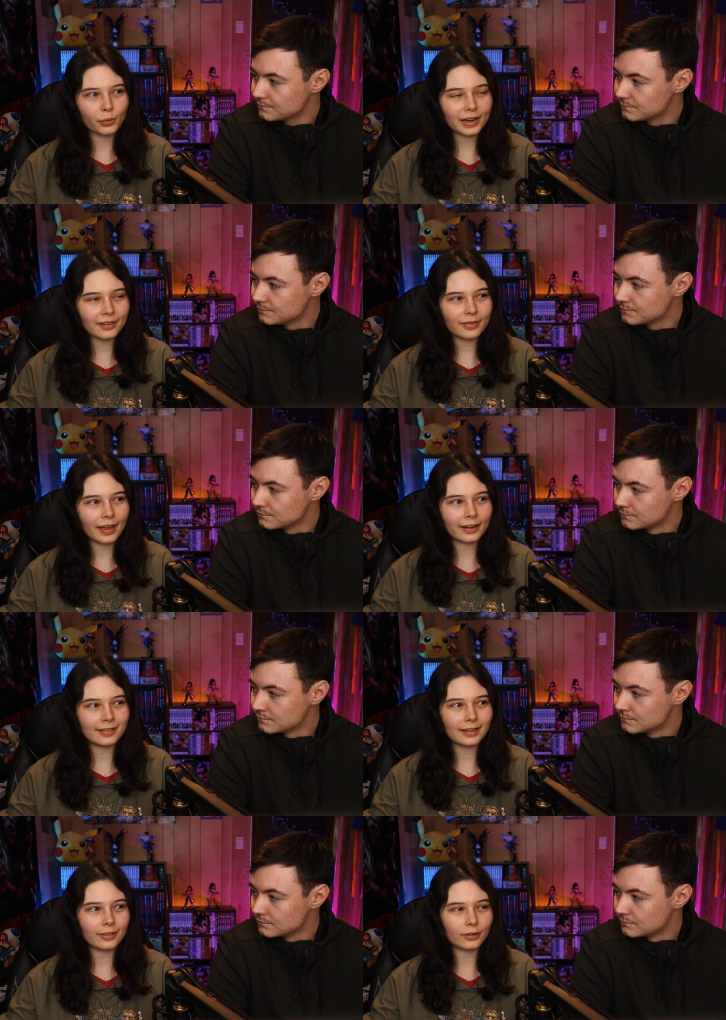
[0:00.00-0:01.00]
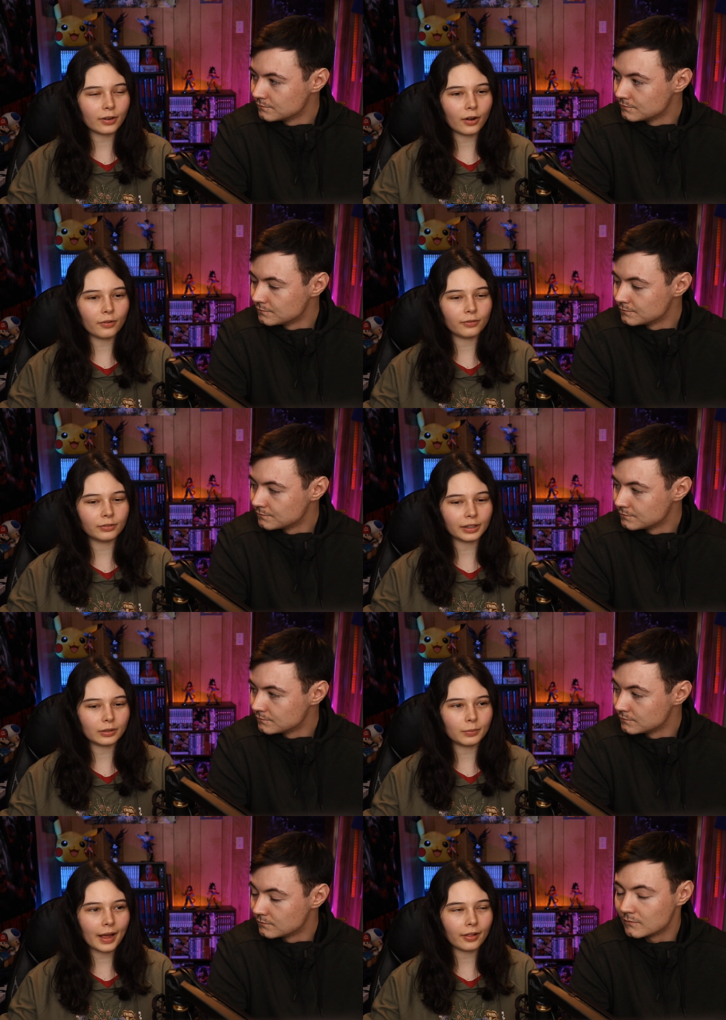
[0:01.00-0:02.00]
Speaker 1: choice that could either go
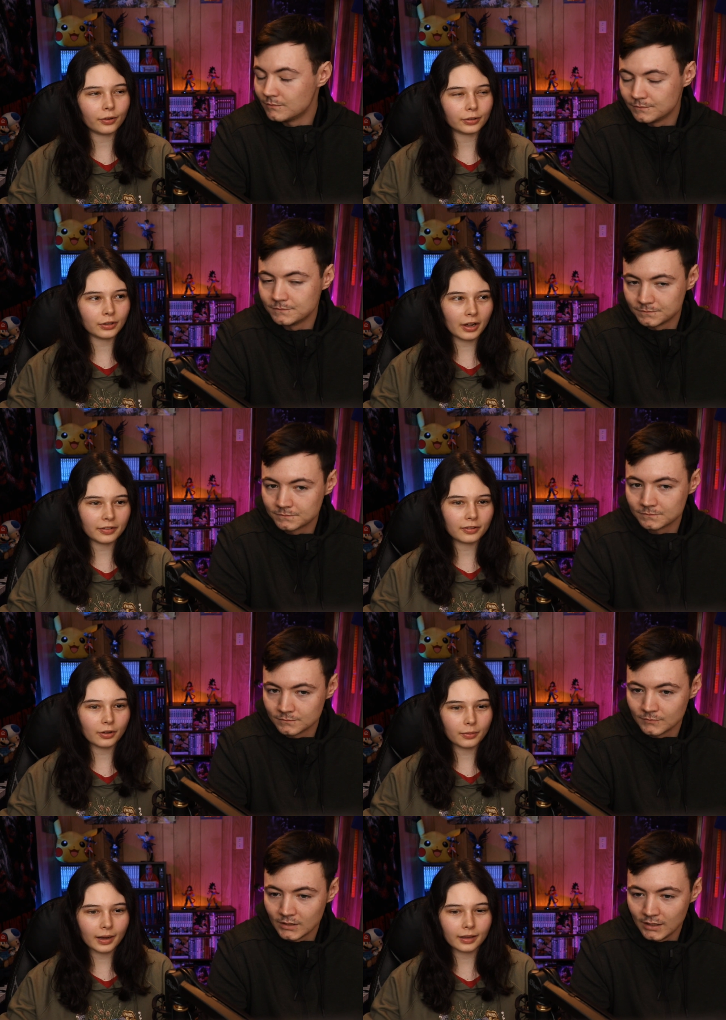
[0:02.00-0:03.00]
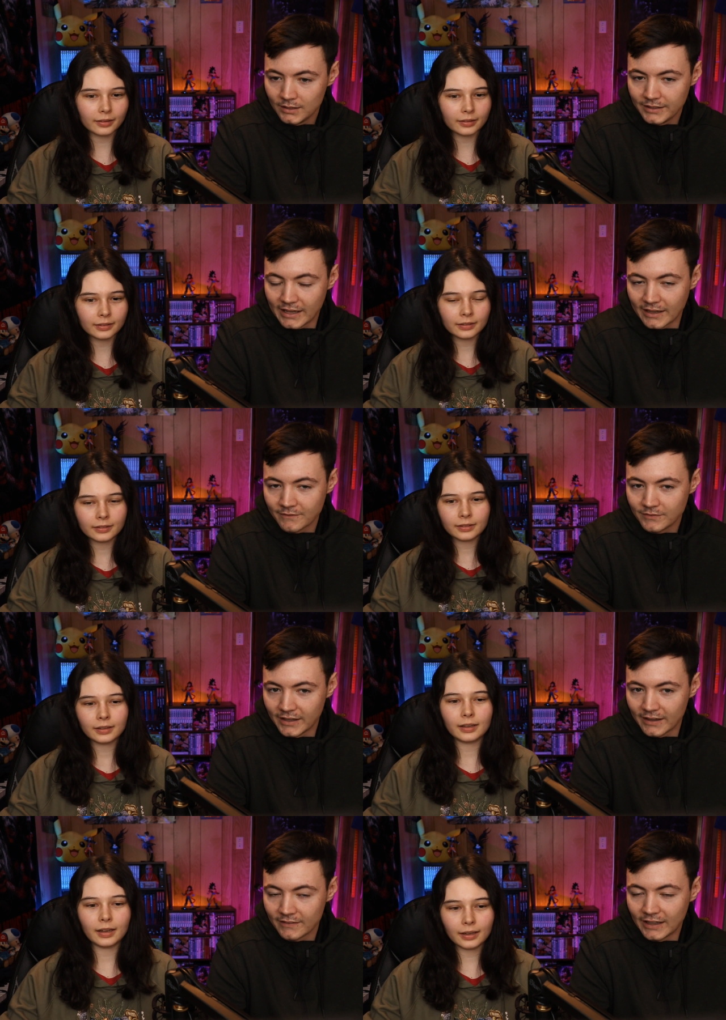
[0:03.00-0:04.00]
really well or not so well yeah
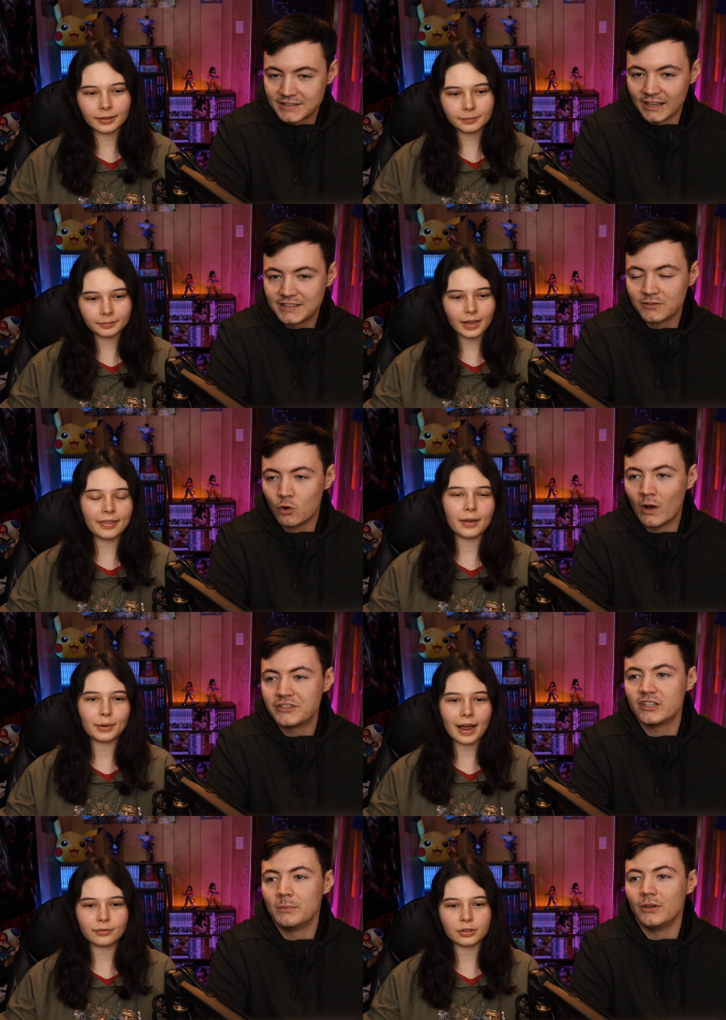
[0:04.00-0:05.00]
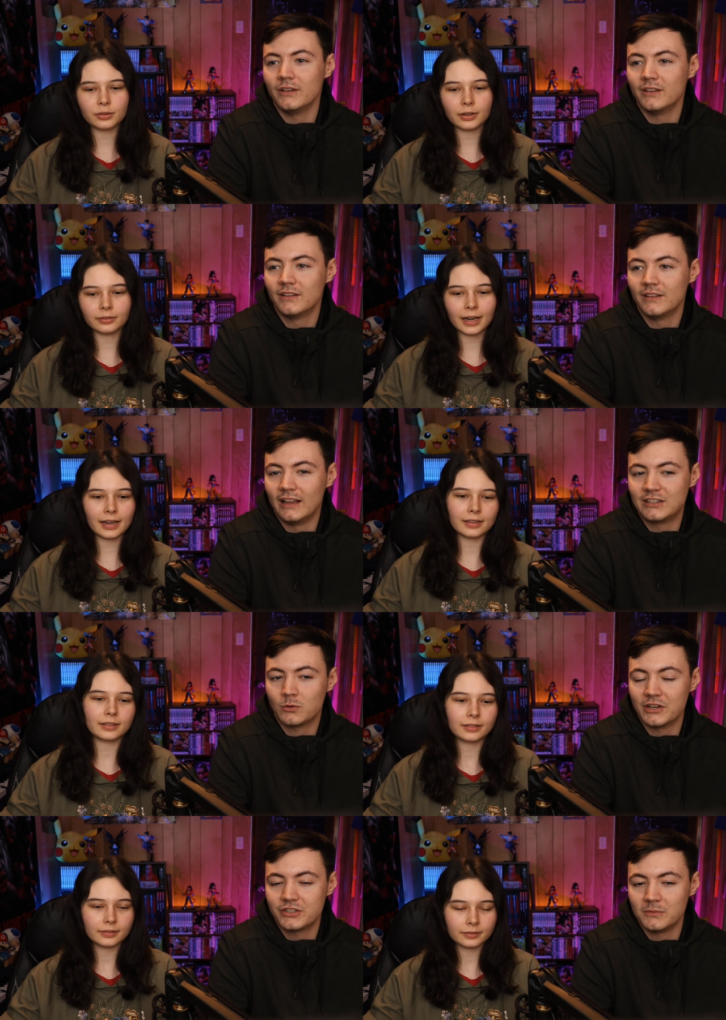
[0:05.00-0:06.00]
yeah um, it's it's and questionable have to do it right
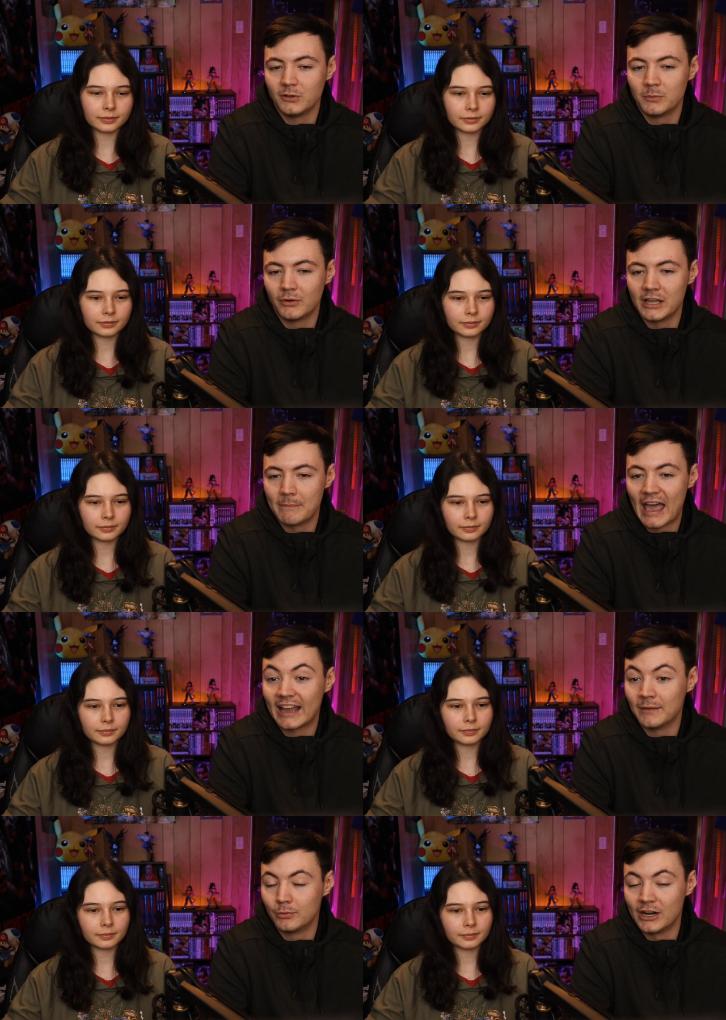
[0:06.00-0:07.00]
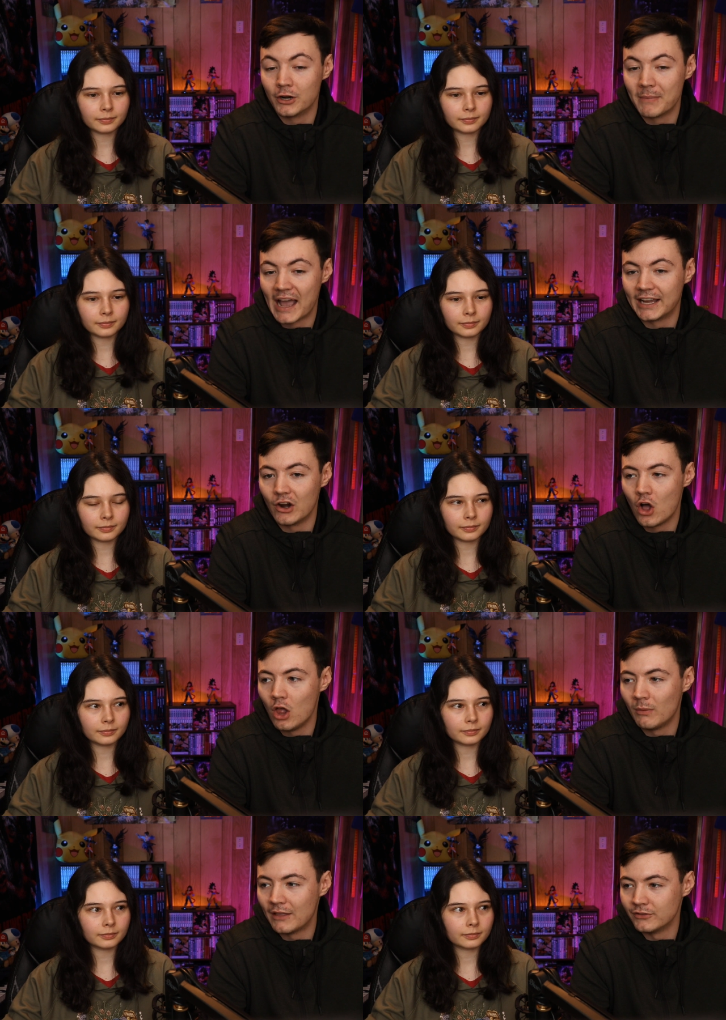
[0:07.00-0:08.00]
it's
Speaker 2: questionable to bring it back bring her back at
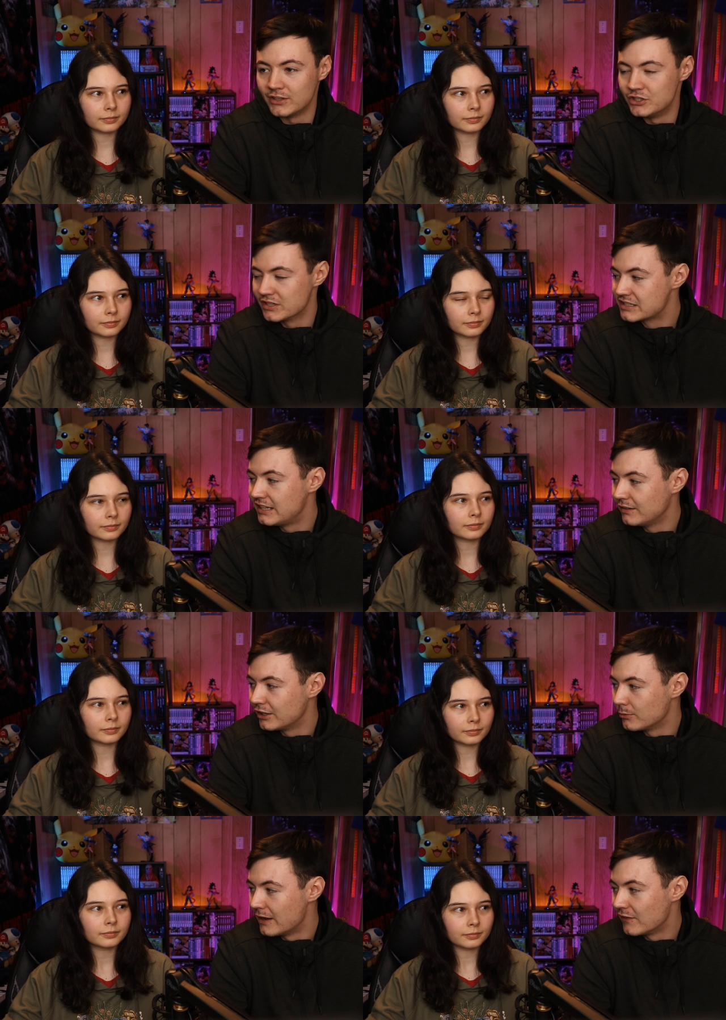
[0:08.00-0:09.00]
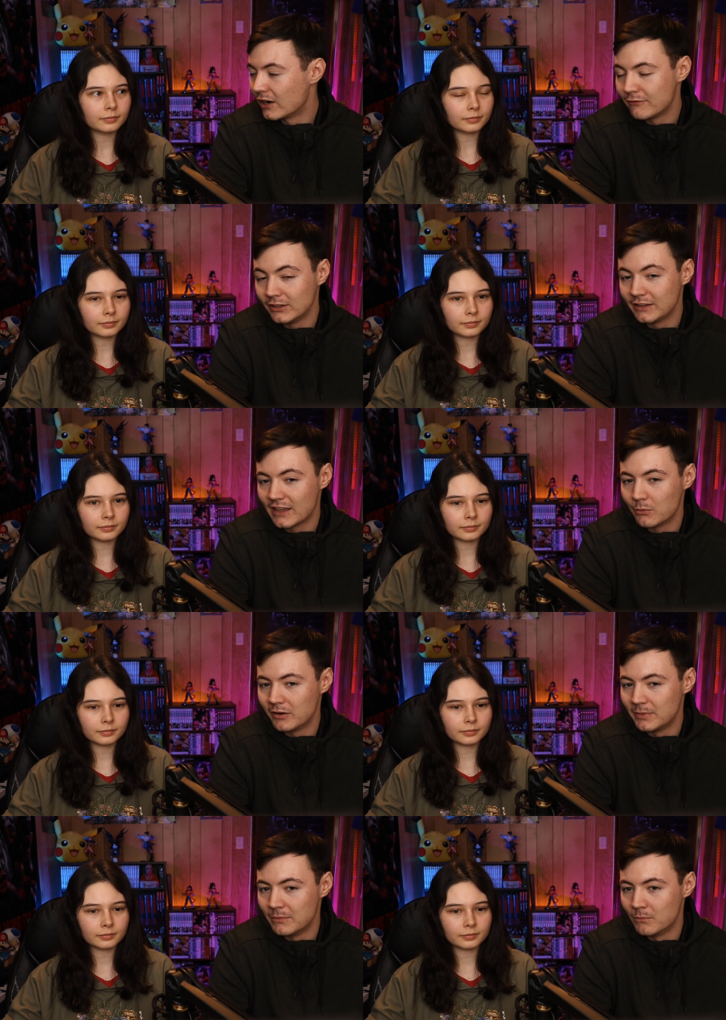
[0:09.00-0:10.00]
all rather than just killing her right there i feel like that
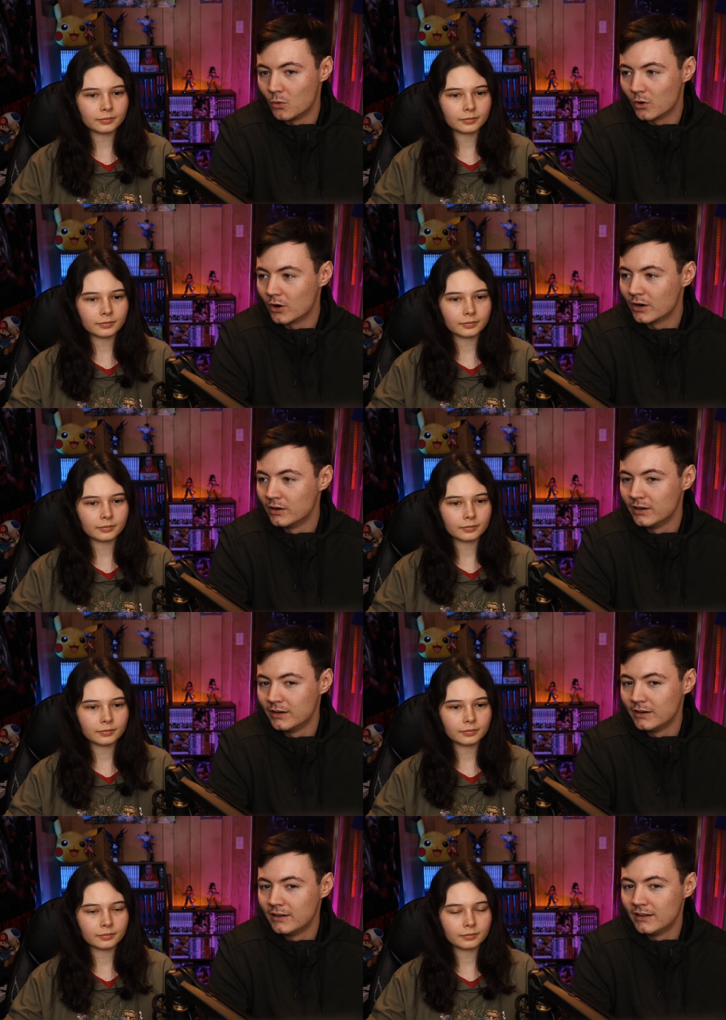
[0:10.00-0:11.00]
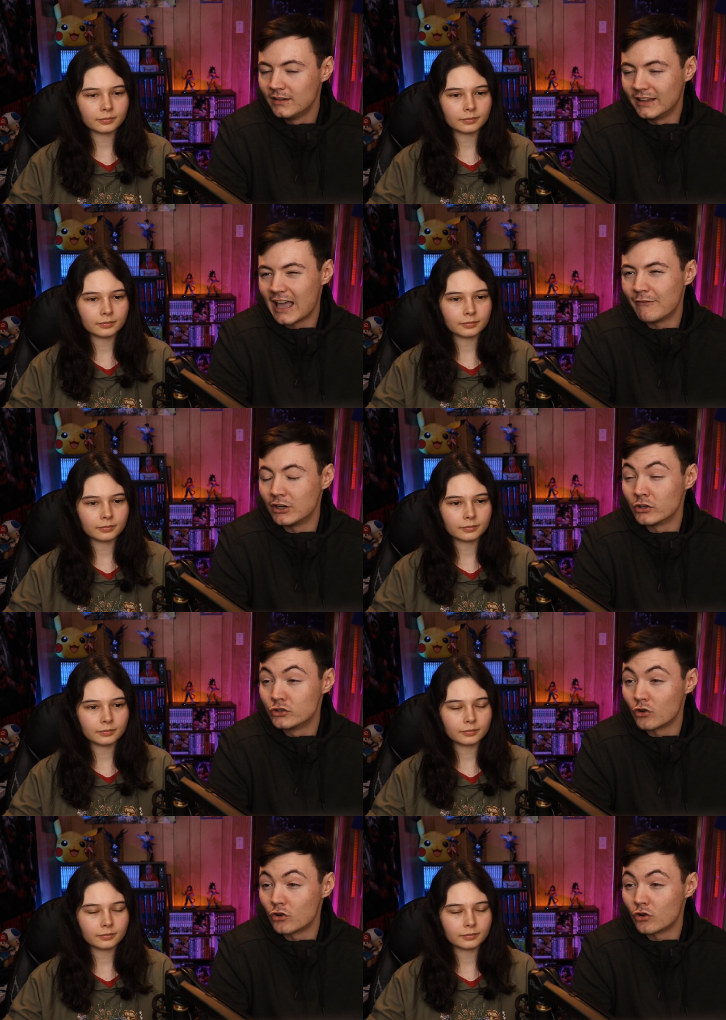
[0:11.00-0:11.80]
would have been more like having